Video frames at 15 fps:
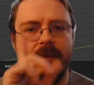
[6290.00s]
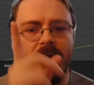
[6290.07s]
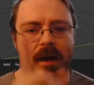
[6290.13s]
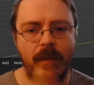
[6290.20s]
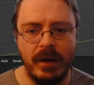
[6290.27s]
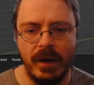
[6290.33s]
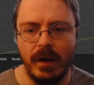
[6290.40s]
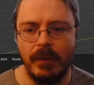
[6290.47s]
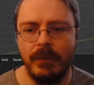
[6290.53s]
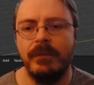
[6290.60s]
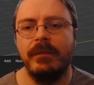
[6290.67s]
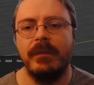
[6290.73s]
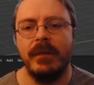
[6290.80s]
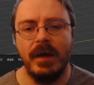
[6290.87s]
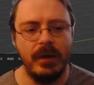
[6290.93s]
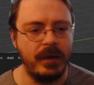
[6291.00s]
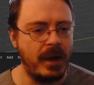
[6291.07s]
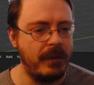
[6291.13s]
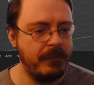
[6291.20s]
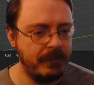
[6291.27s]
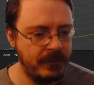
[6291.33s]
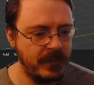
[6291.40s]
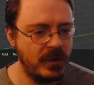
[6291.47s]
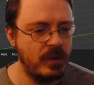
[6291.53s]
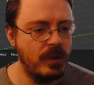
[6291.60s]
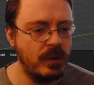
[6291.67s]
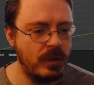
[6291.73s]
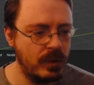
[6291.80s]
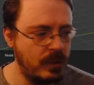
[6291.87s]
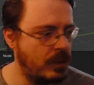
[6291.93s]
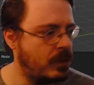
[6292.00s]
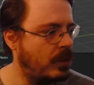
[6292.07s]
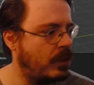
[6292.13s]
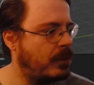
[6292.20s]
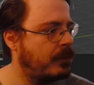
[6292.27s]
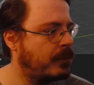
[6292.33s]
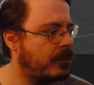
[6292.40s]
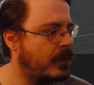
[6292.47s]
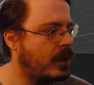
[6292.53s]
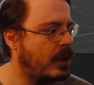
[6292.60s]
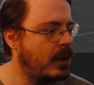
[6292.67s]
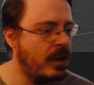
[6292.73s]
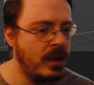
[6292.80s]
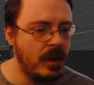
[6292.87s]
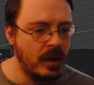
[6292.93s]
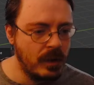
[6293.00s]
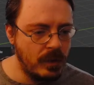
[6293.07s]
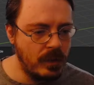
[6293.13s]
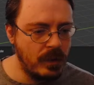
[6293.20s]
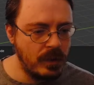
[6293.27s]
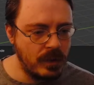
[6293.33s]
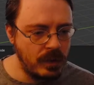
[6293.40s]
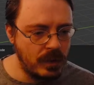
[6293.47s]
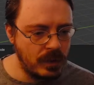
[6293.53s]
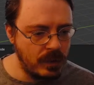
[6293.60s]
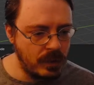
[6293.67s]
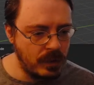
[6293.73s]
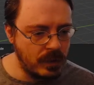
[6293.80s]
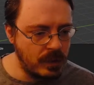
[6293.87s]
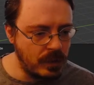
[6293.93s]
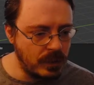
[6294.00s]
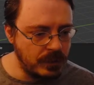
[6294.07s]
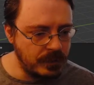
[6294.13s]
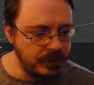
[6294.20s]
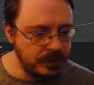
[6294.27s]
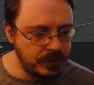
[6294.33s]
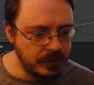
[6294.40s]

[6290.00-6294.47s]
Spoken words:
There we go. Okay. Cool, cool, cool, cool. Cool, cool, cool, cool.